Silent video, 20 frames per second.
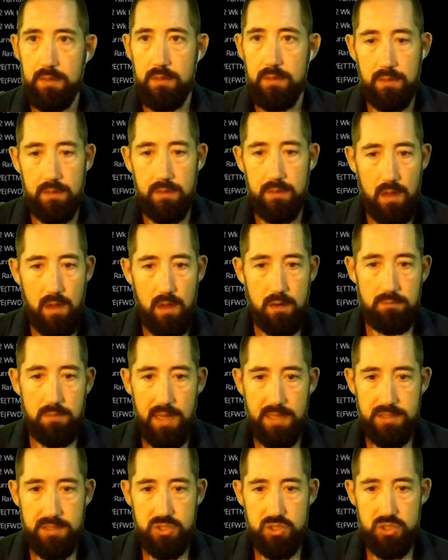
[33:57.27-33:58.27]
All
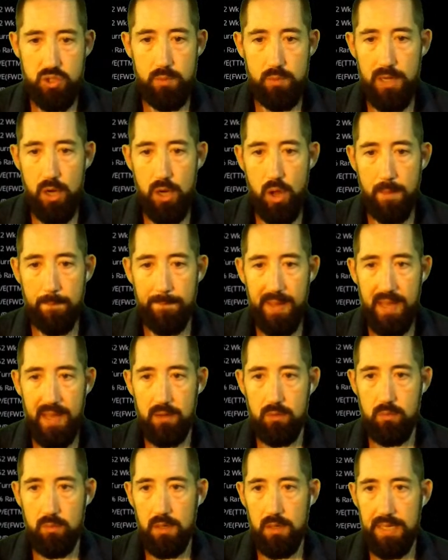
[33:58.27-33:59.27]
right, zooming on back,
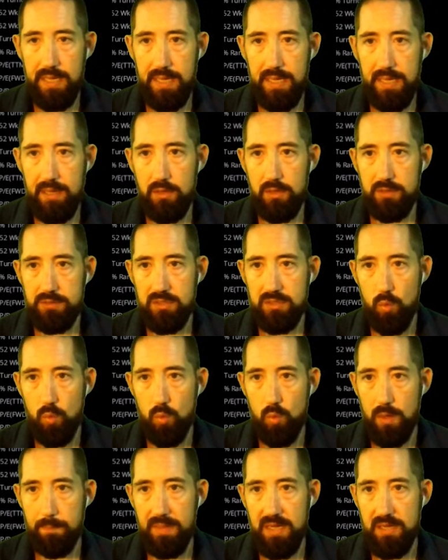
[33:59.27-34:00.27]
we're getting on to the
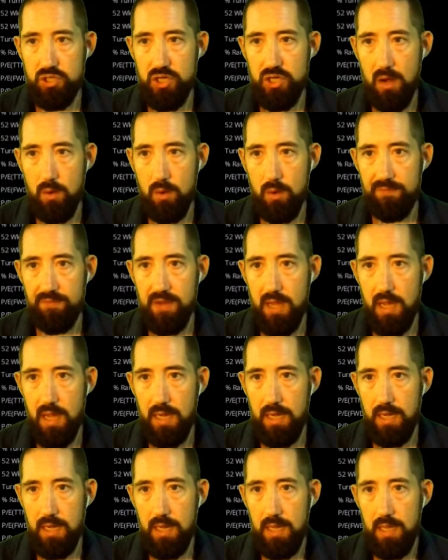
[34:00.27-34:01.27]
one minute chat. We've
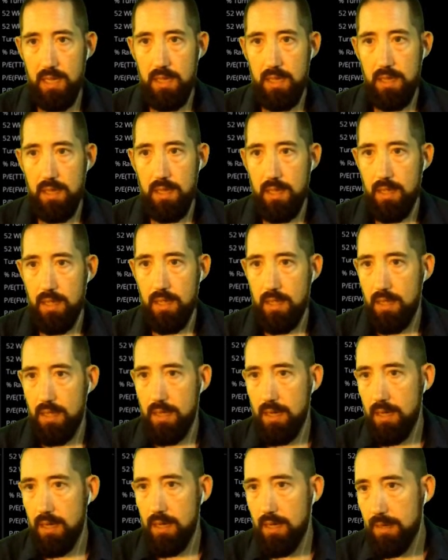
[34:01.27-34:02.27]
got
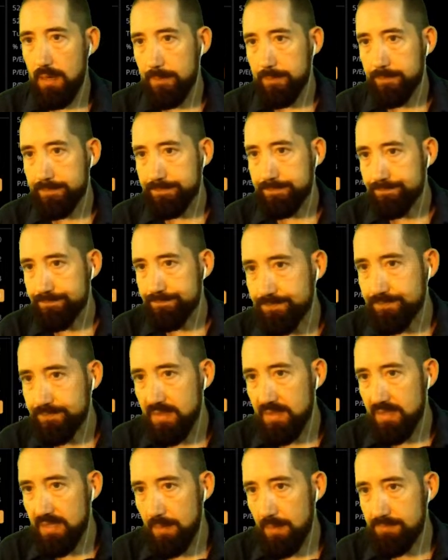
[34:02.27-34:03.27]
um,
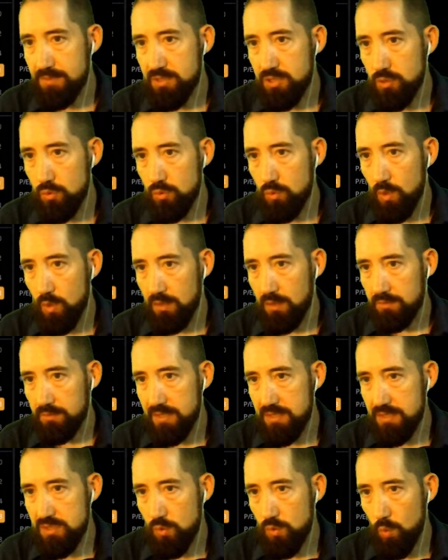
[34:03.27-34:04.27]
Neptune
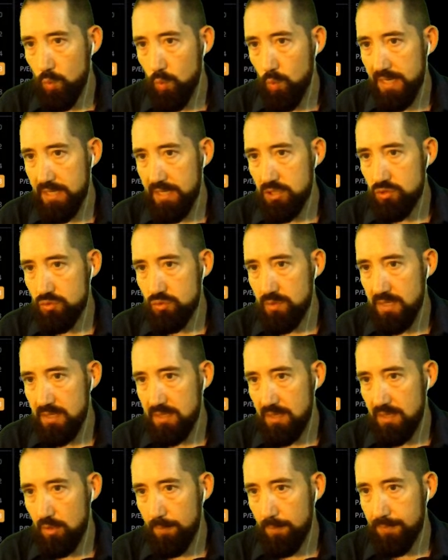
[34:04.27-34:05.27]
Wellness, Windtree
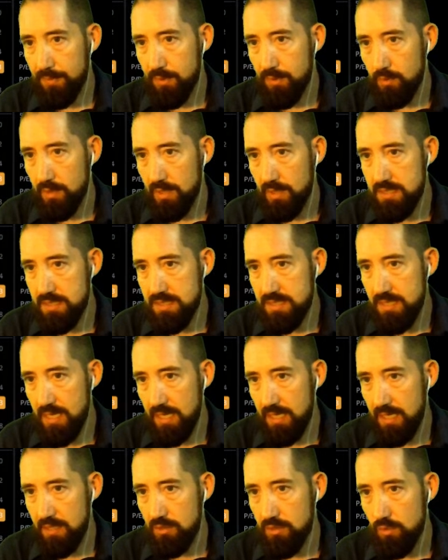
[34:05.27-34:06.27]
Therapeutics,
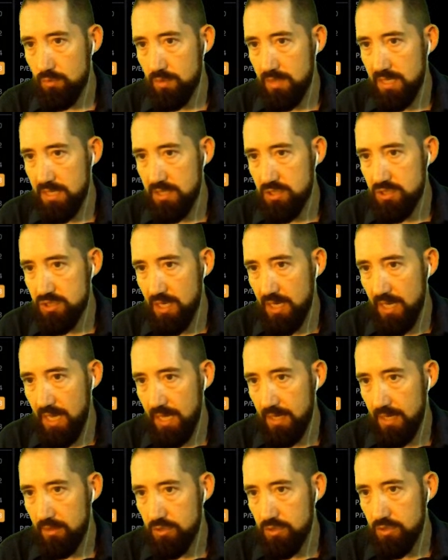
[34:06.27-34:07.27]
Indonesia
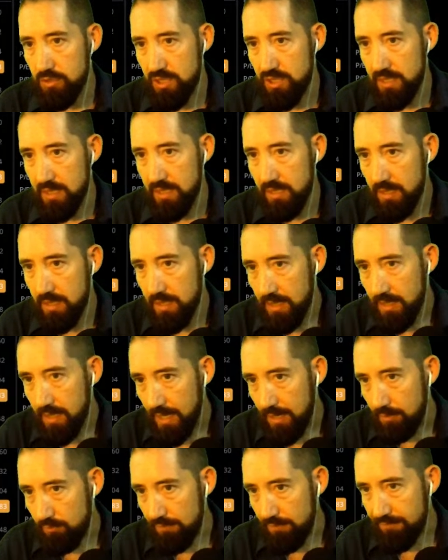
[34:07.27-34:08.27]
Energy,
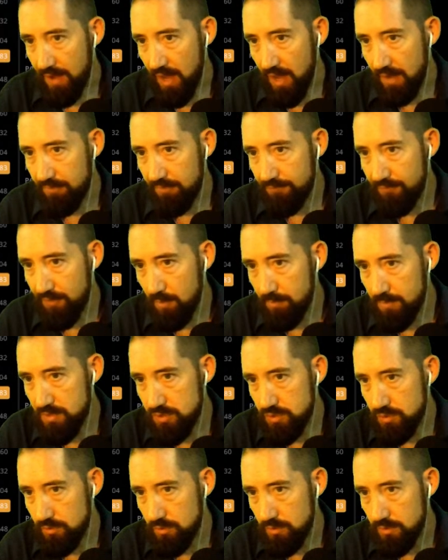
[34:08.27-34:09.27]
Reviva
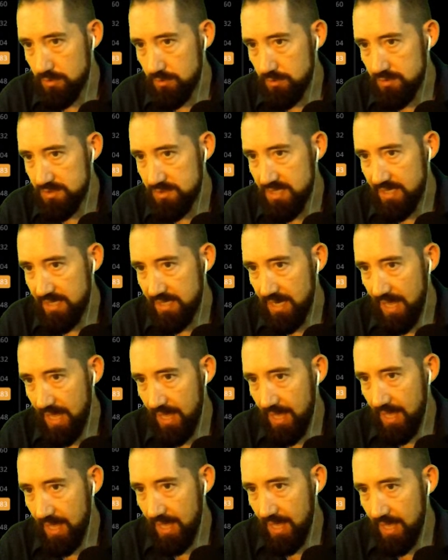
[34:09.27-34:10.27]
Pharmaceuticals, and
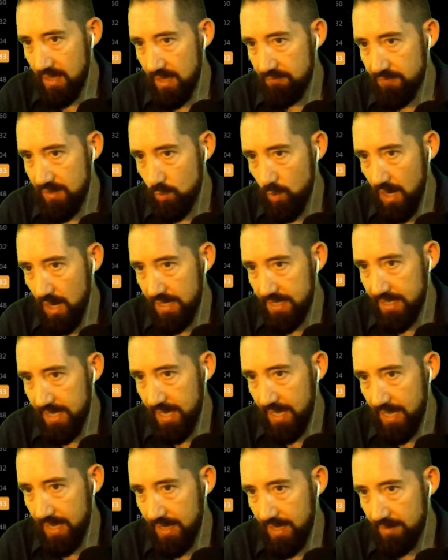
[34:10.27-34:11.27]

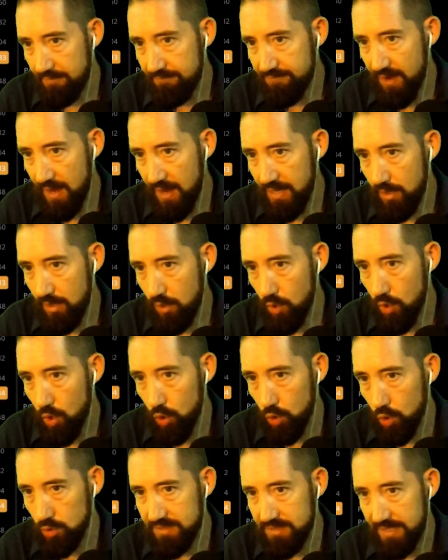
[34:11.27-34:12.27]
AVYA, Avaya
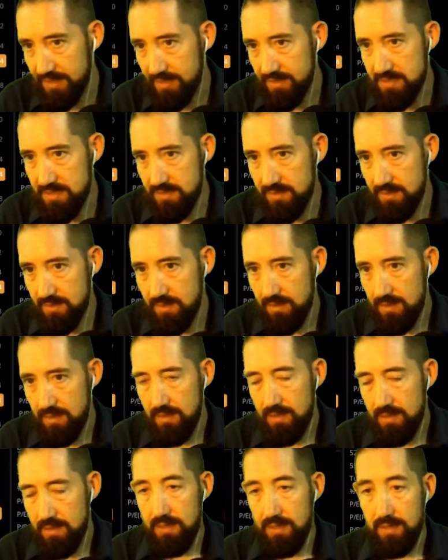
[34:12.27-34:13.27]
Holdings,
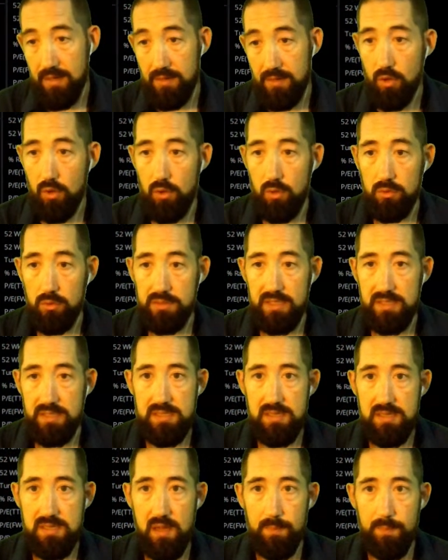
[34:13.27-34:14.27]
another holdings
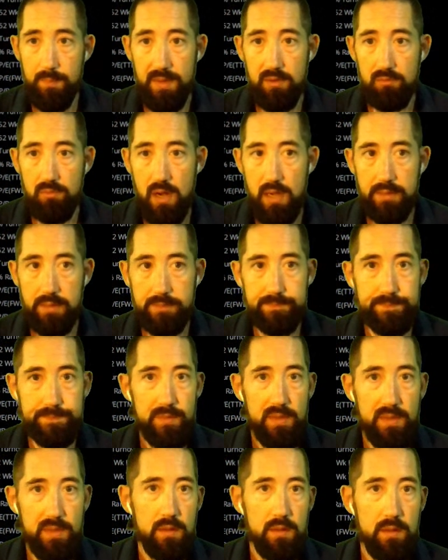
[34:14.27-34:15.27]
company running
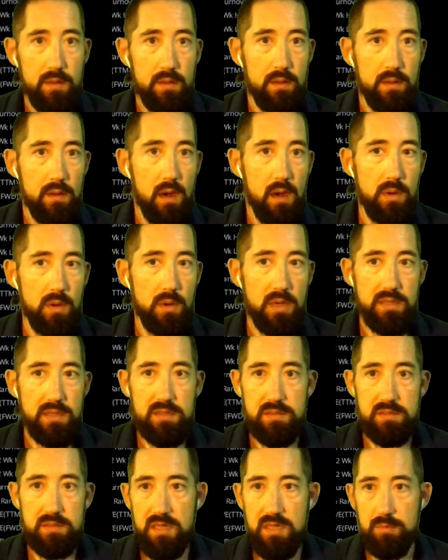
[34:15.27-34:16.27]
we right, we're
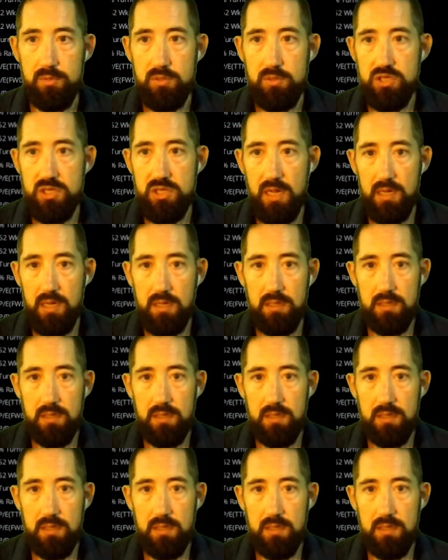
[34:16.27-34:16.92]
gonna double check